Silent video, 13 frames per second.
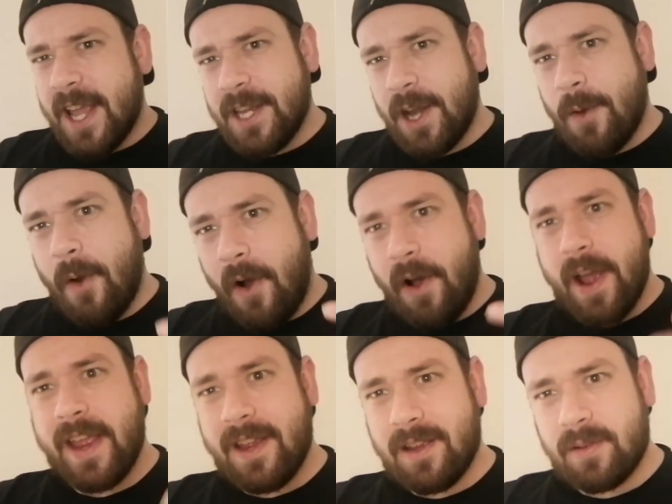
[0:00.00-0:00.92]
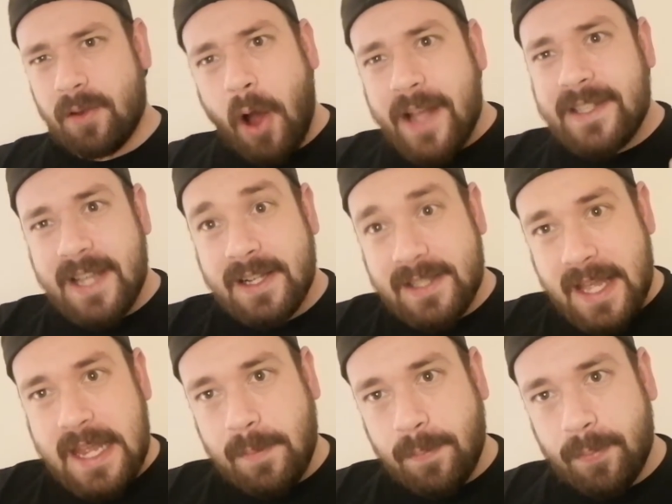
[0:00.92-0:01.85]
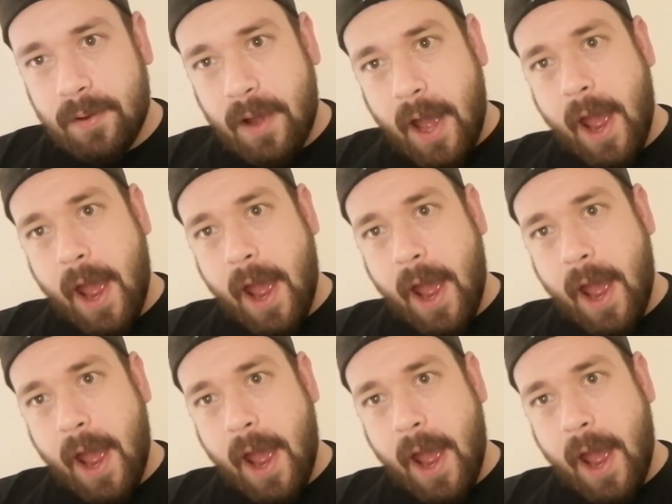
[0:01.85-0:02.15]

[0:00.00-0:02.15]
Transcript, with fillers: You know, I I dig deep